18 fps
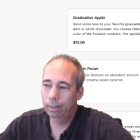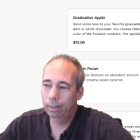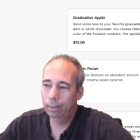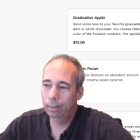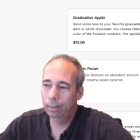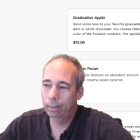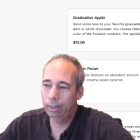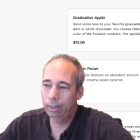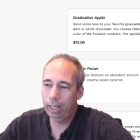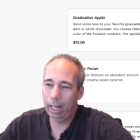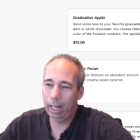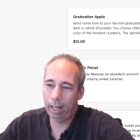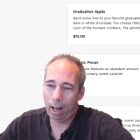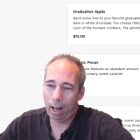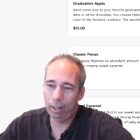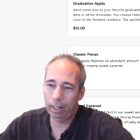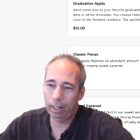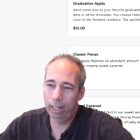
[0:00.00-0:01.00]
Yeah, and
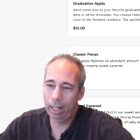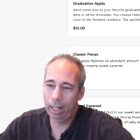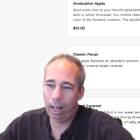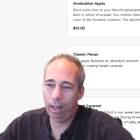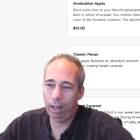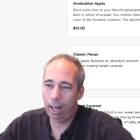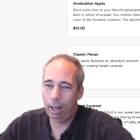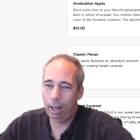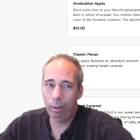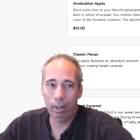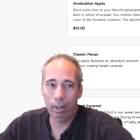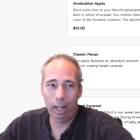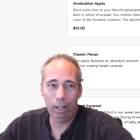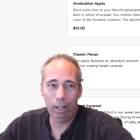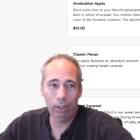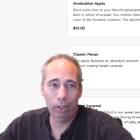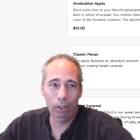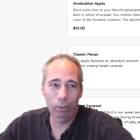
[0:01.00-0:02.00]
I'll and I'll, I'll,
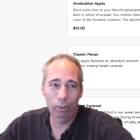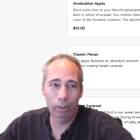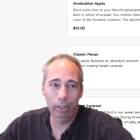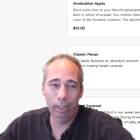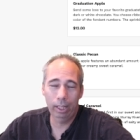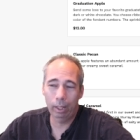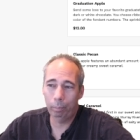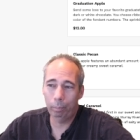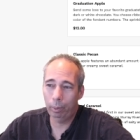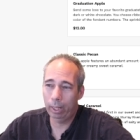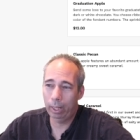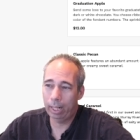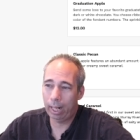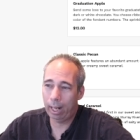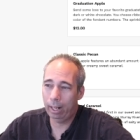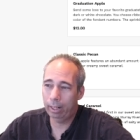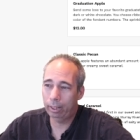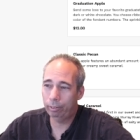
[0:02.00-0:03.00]
I'll go and get a plate. I'll
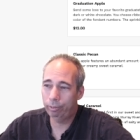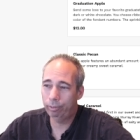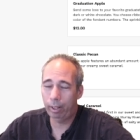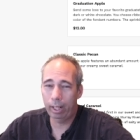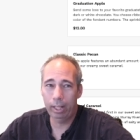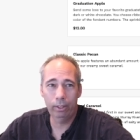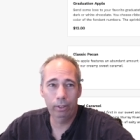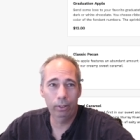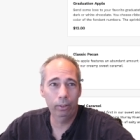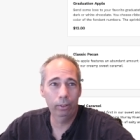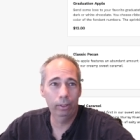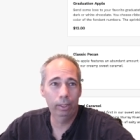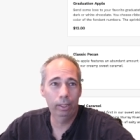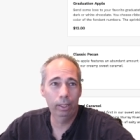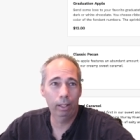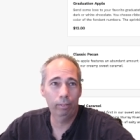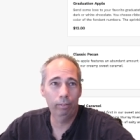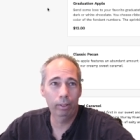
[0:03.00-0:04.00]
have to fight through
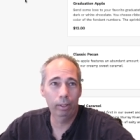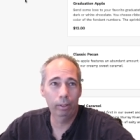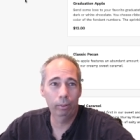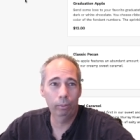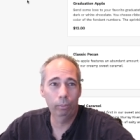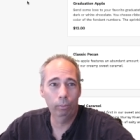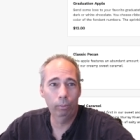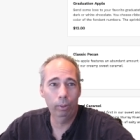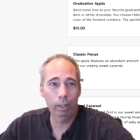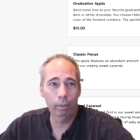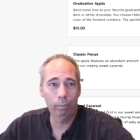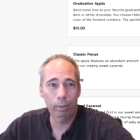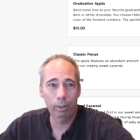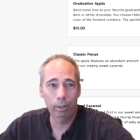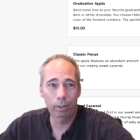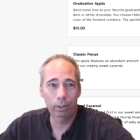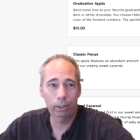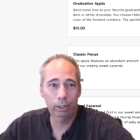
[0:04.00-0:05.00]
Governor
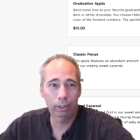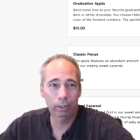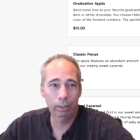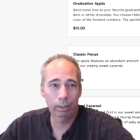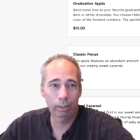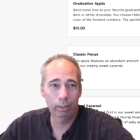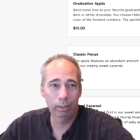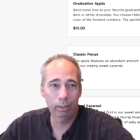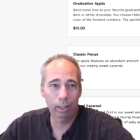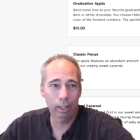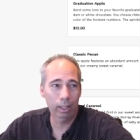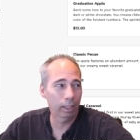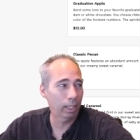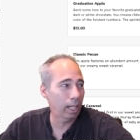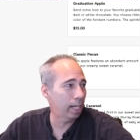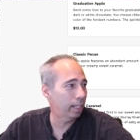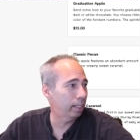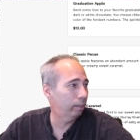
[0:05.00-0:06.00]
Whitmer's uh,
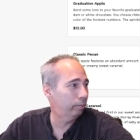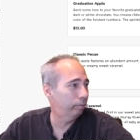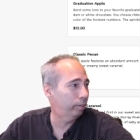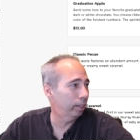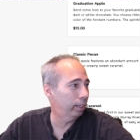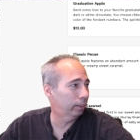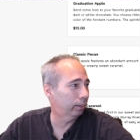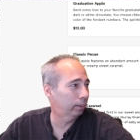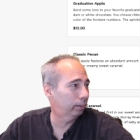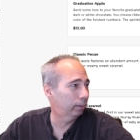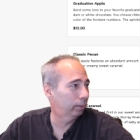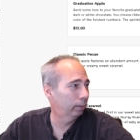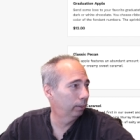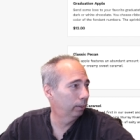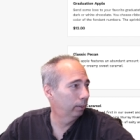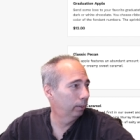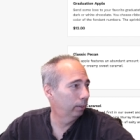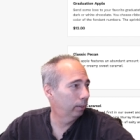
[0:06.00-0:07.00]
line of defense.
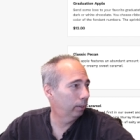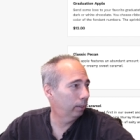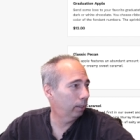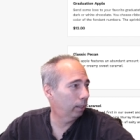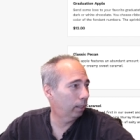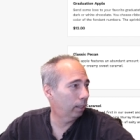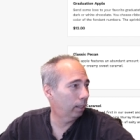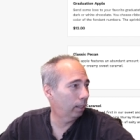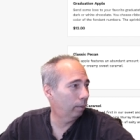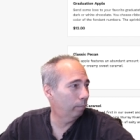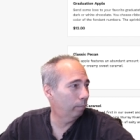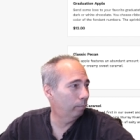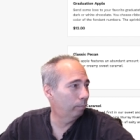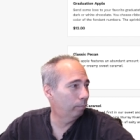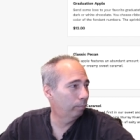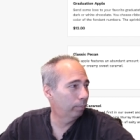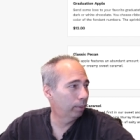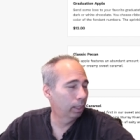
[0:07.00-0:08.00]
Um,
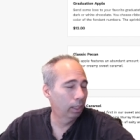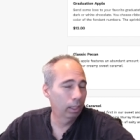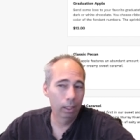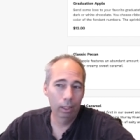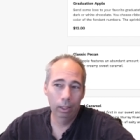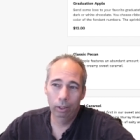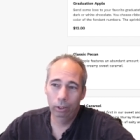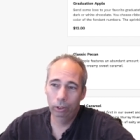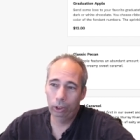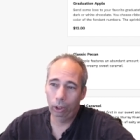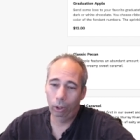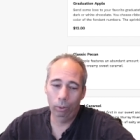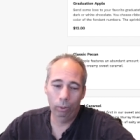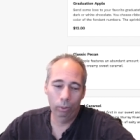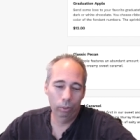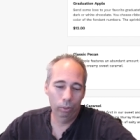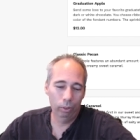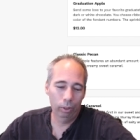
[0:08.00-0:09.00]
so
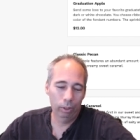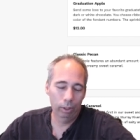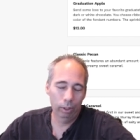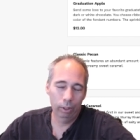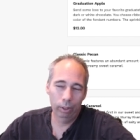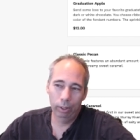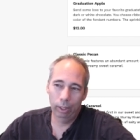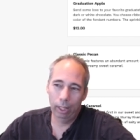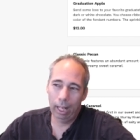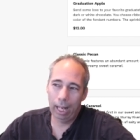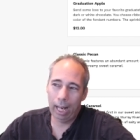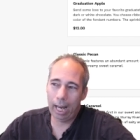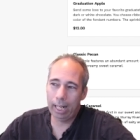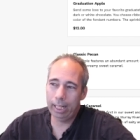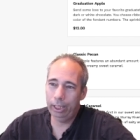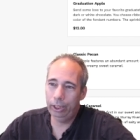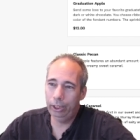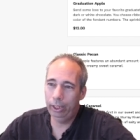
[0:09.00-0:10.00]
how
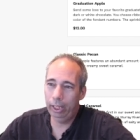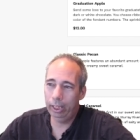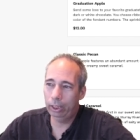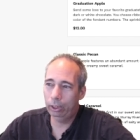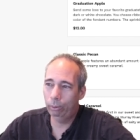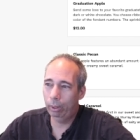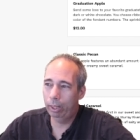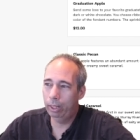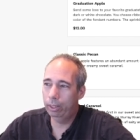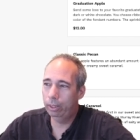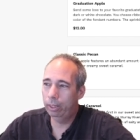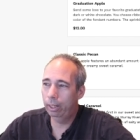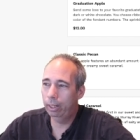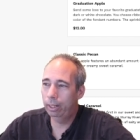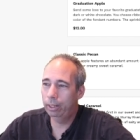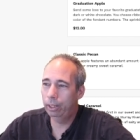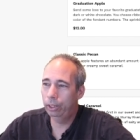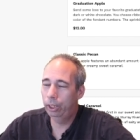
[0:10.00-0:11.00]
did you get to where you could
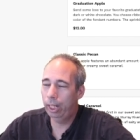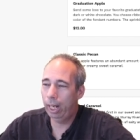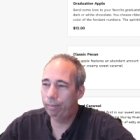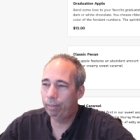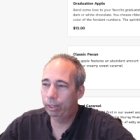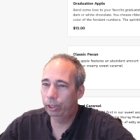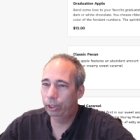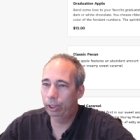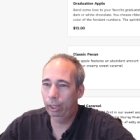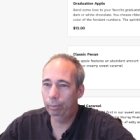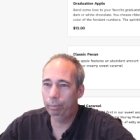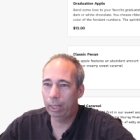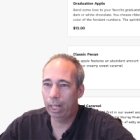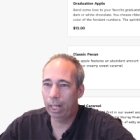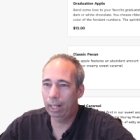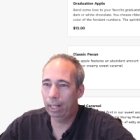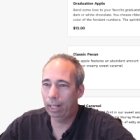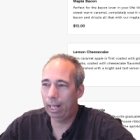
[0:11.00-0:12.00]
have it shipped
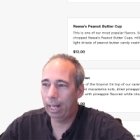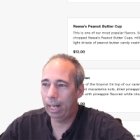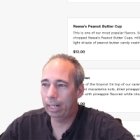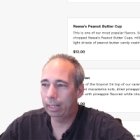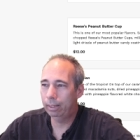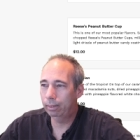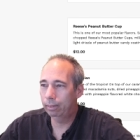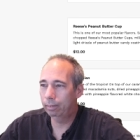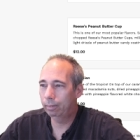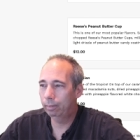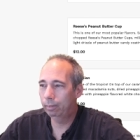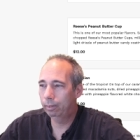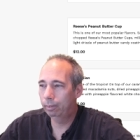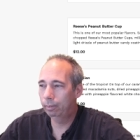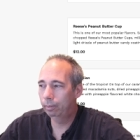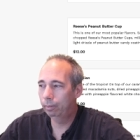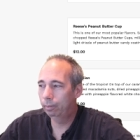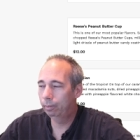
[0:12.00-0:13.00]
online,
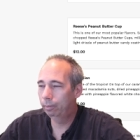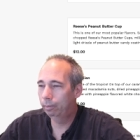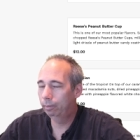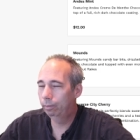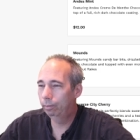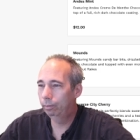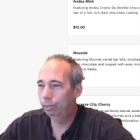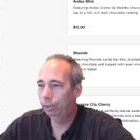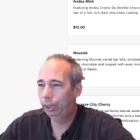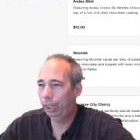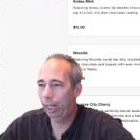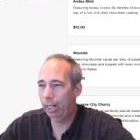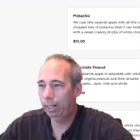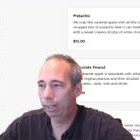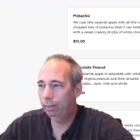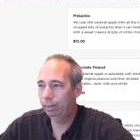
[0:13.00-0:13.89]
Shannon?